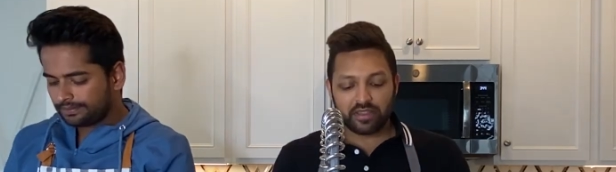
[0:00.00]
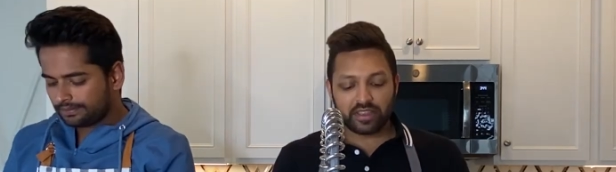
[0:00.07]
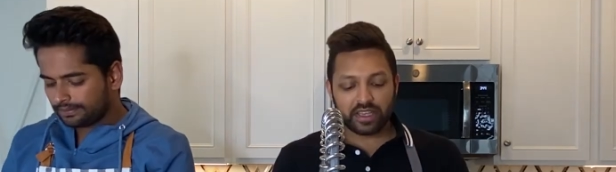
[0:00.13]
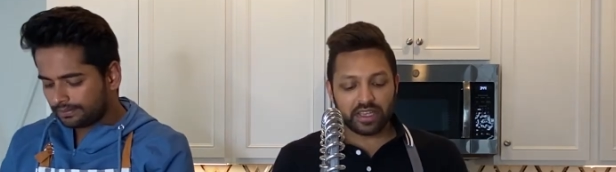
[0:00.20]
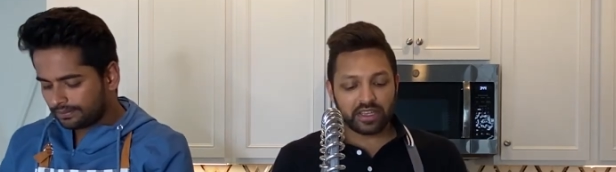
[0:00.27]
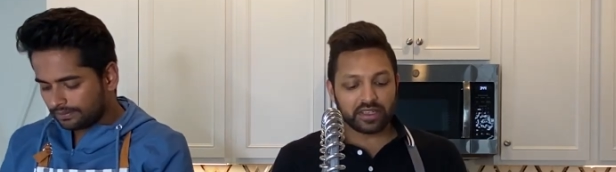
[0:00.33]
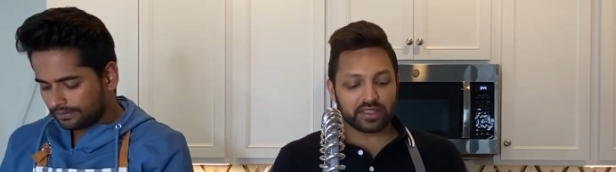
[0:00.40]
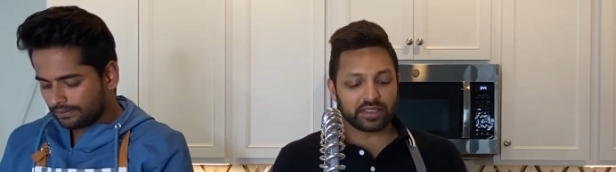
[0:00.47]

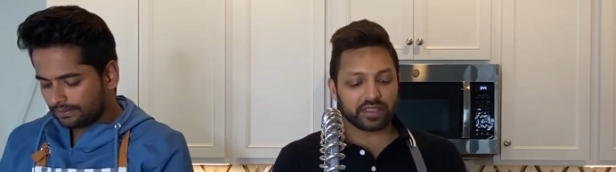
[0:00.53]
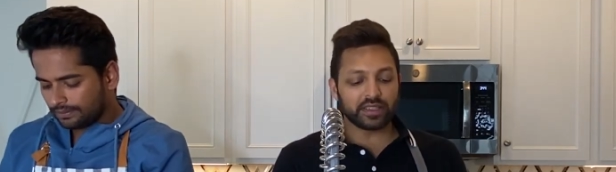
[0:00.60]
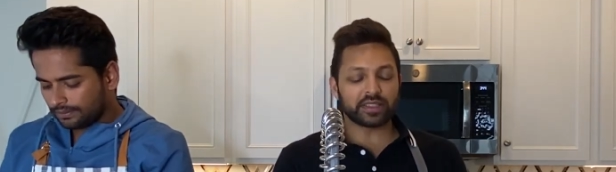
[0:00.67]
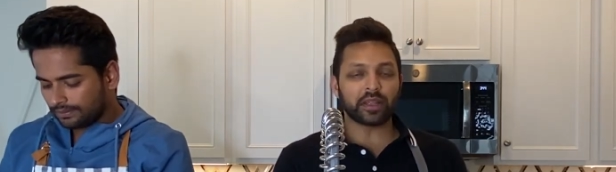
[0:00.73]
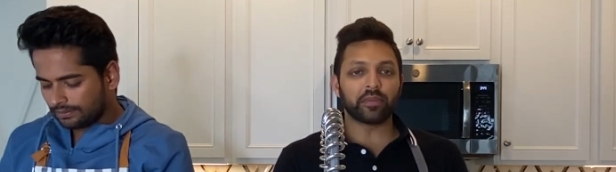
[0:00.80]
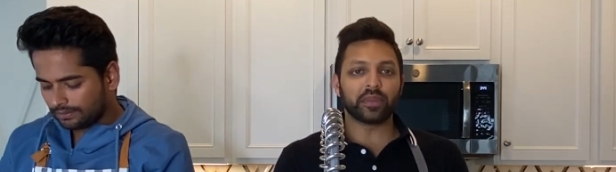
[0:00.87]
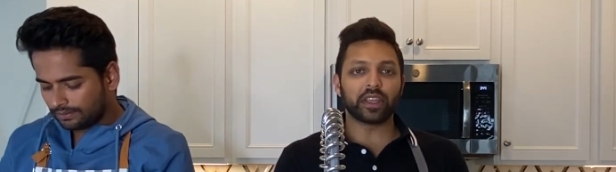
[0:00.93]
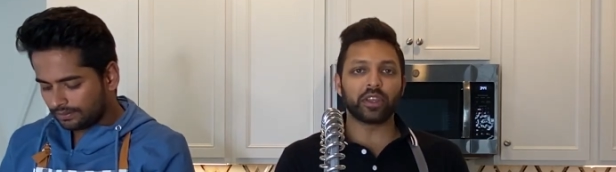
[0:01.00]
Speaker 1: This
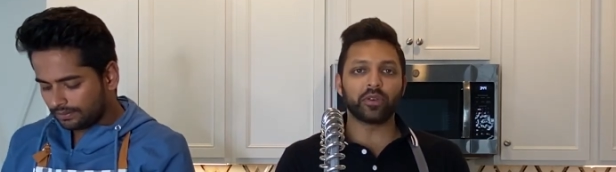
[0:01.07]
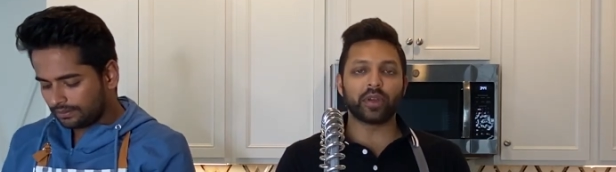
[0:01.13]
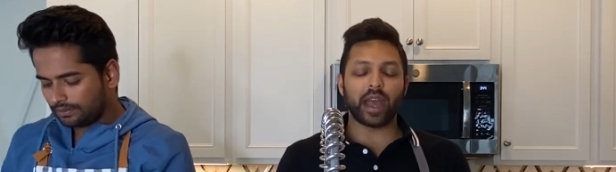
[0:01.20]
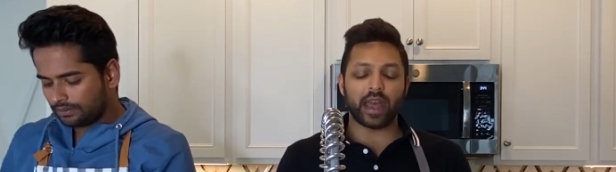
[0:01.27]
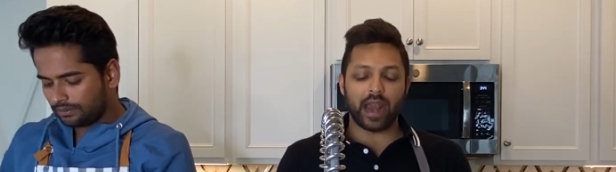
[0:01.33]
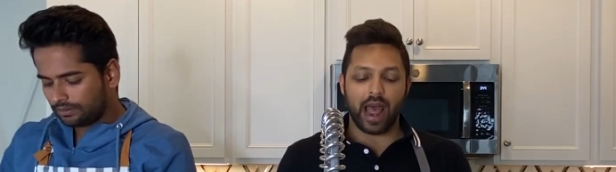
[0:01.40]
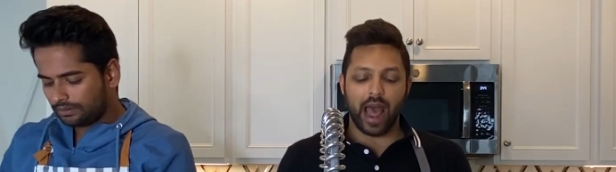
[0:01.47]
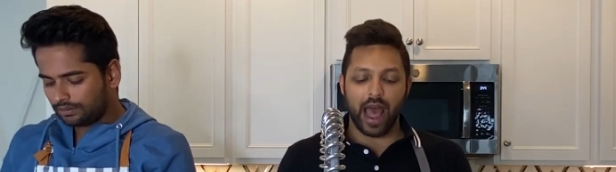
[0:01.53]
is something you
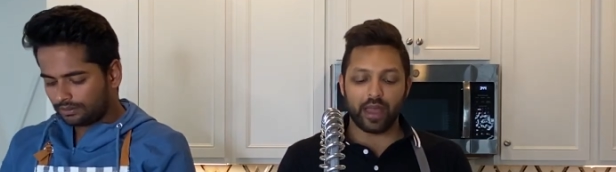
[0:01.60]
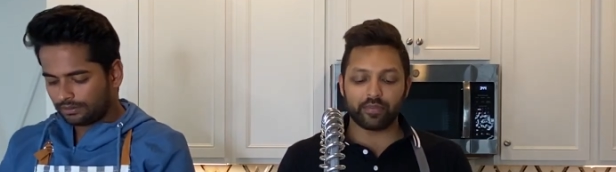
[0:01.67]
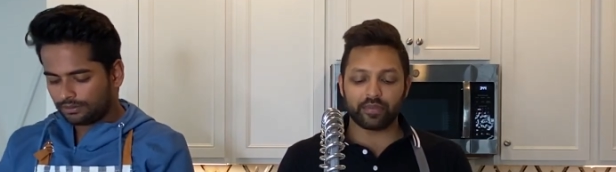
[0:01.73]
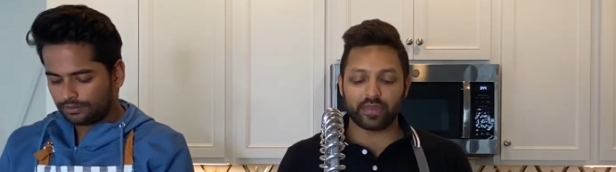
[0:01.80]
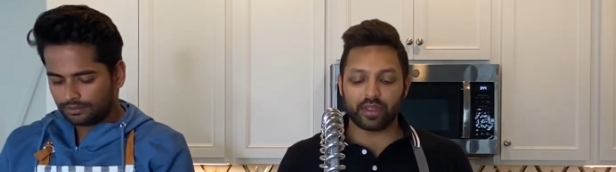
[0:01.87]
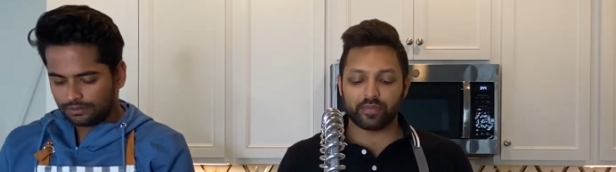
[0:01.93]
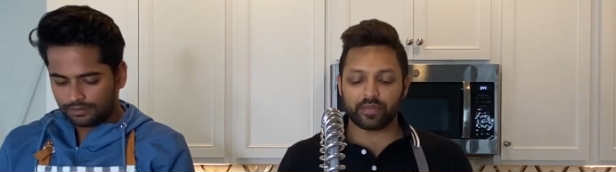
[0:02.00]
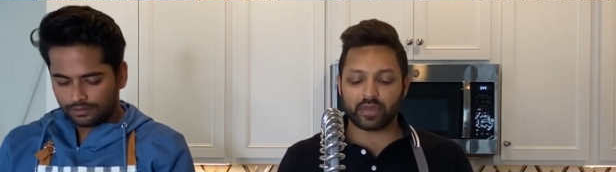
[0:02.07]
get.
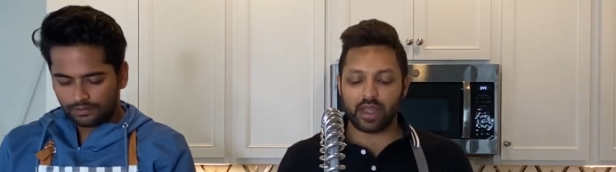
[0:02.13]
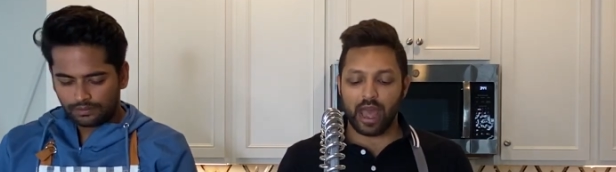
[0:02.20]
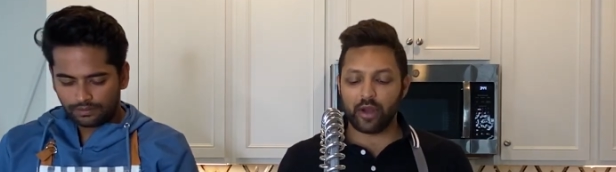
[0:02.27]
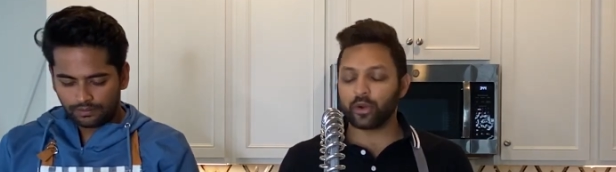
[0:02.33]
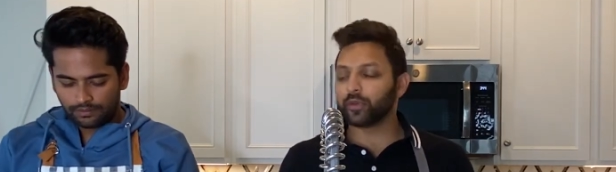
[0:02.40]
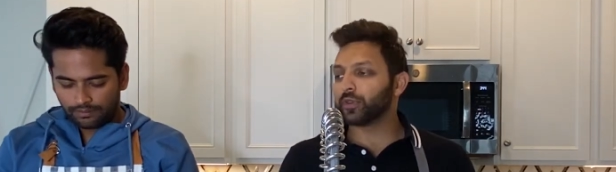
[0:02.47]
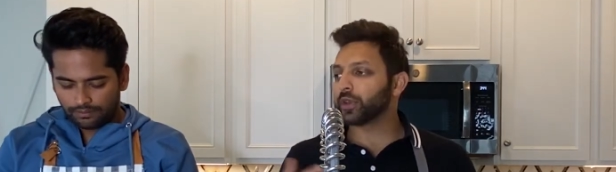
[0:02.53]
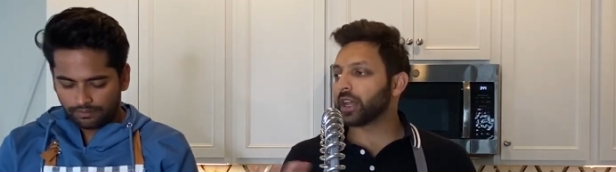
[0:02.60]

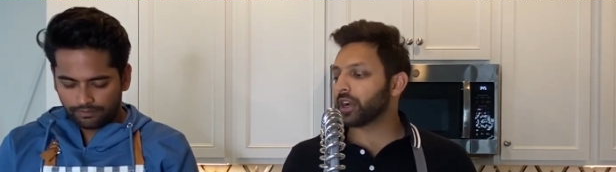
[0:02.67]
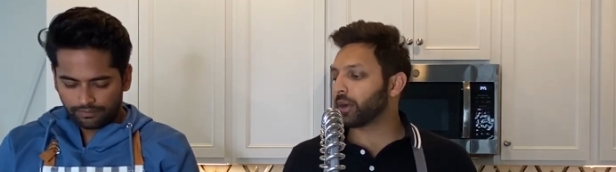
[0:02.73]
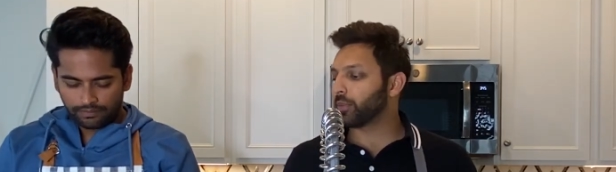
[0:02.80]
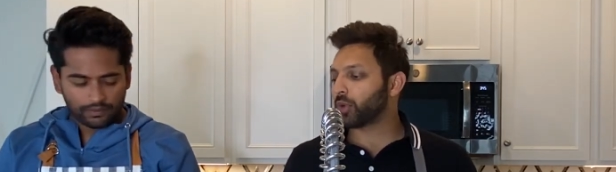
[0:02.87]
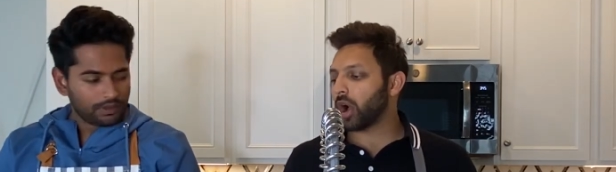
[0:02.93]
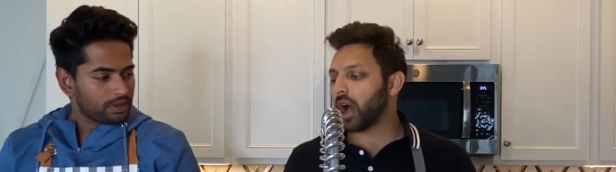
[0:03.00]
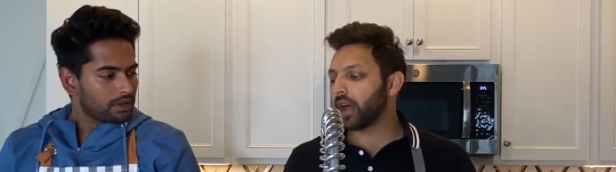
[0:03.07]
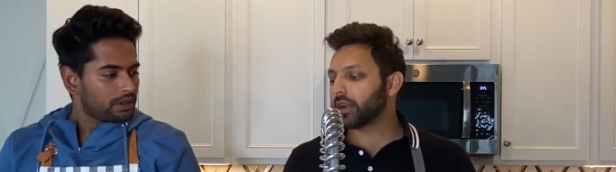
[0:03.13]
I don't know if you get it
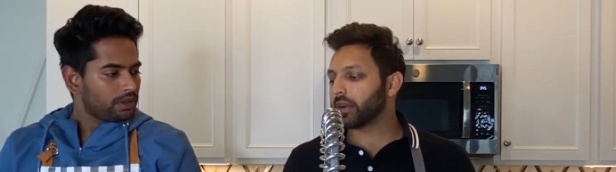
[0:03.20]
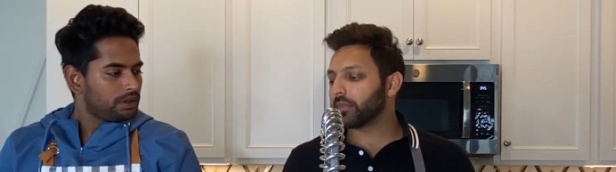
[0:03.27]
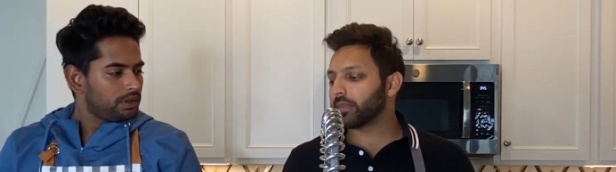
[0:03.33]
abroad,